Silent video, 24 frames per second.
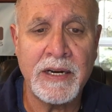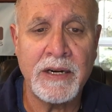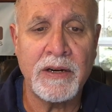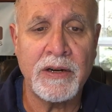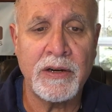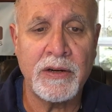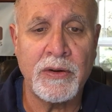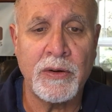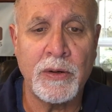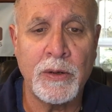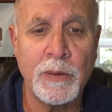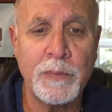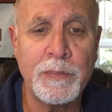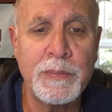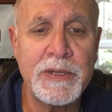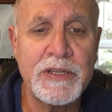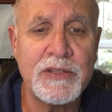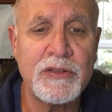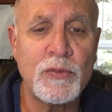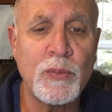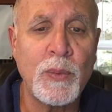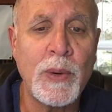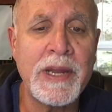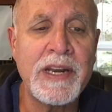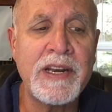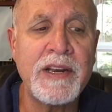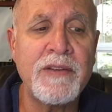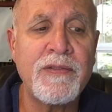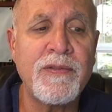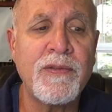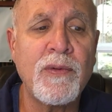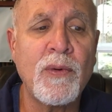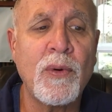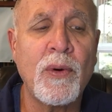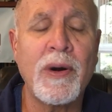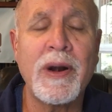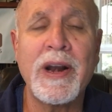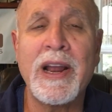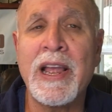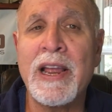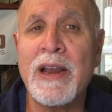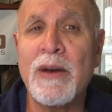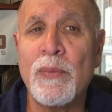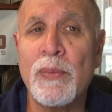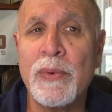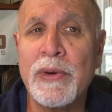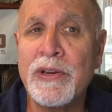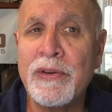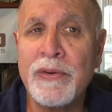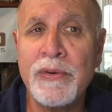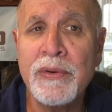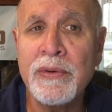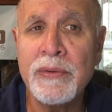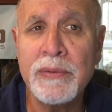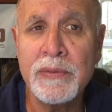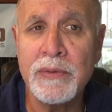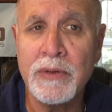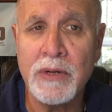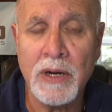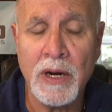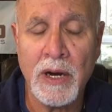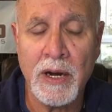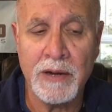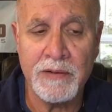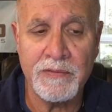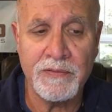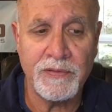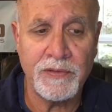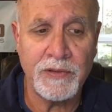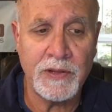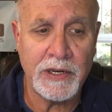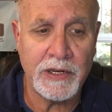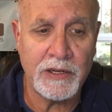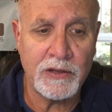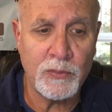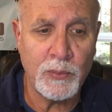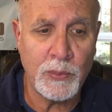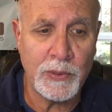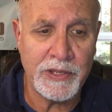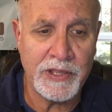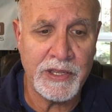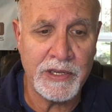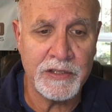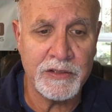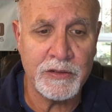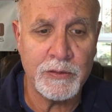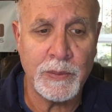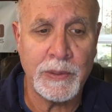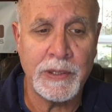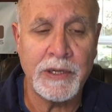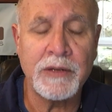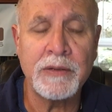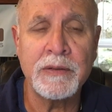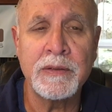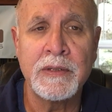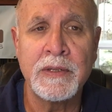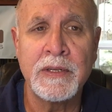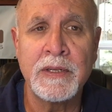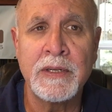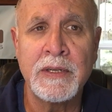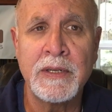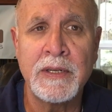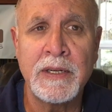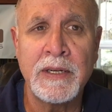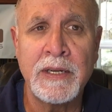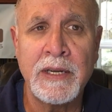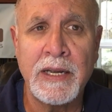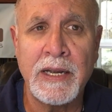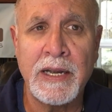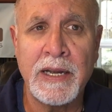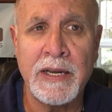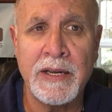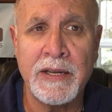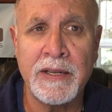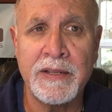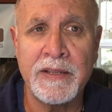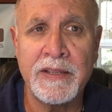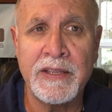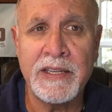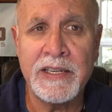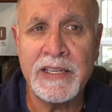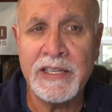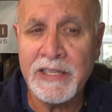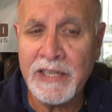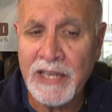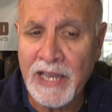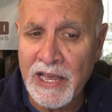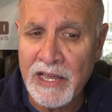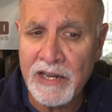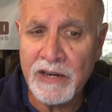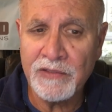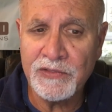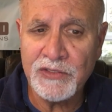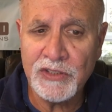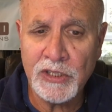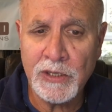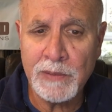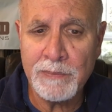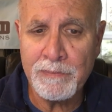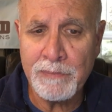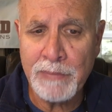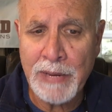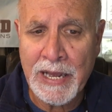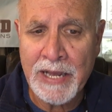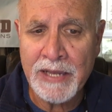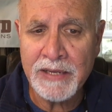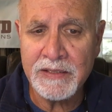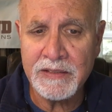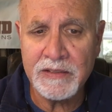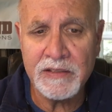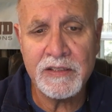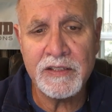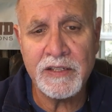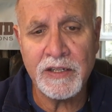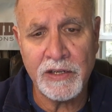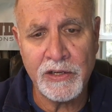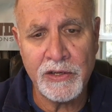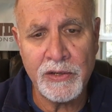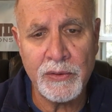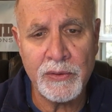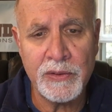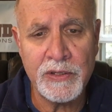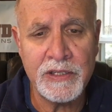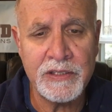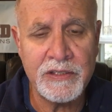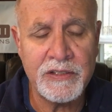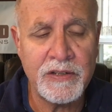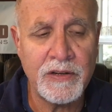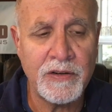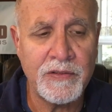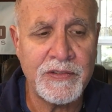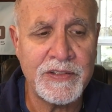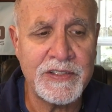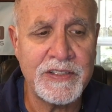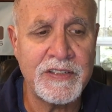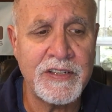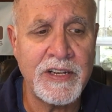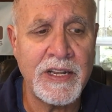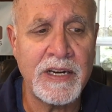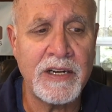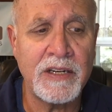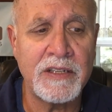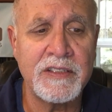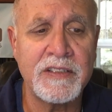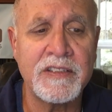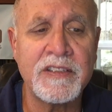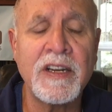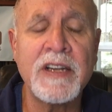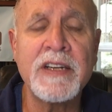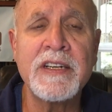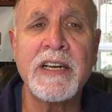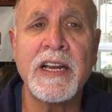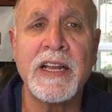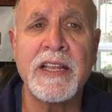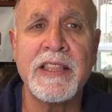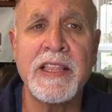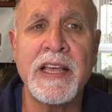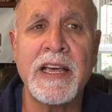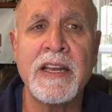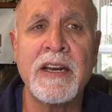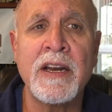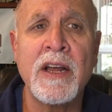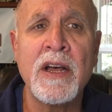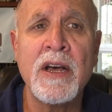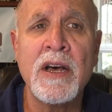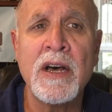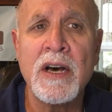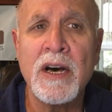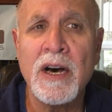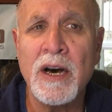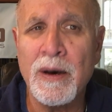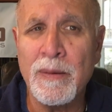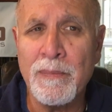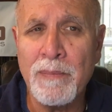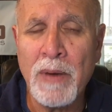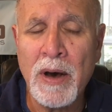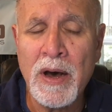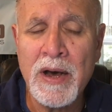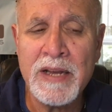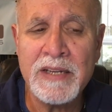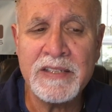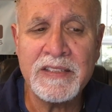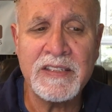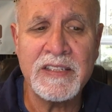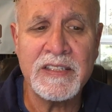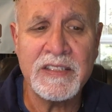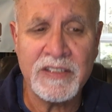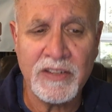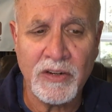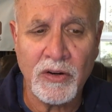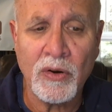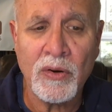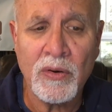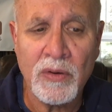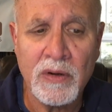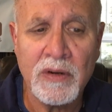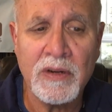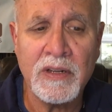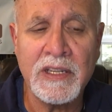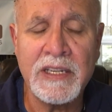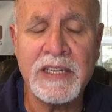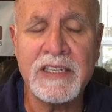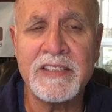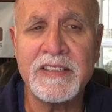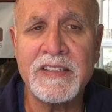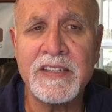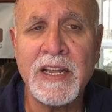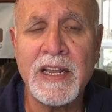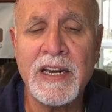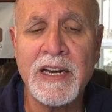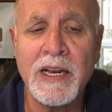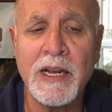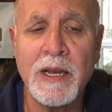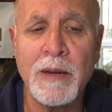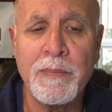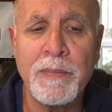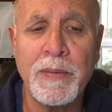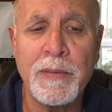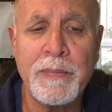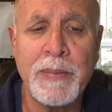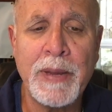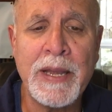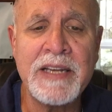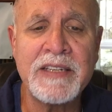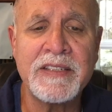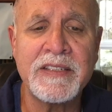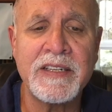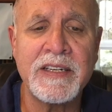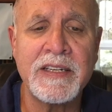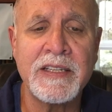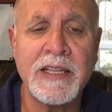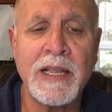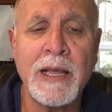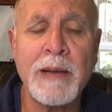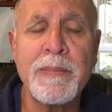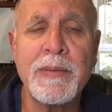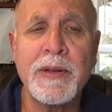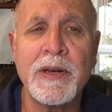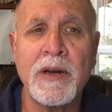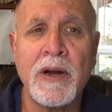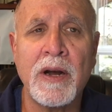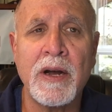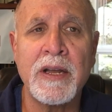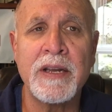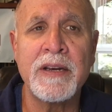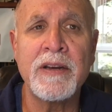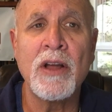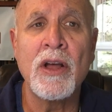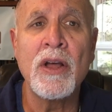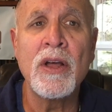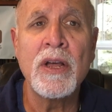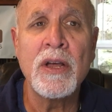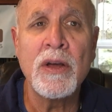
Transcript: terror group is ready for a renewed conflict with Israel. And the head of Shin Bet Security Service said on Sunday that Hamas is currently setting up a base in Lebanon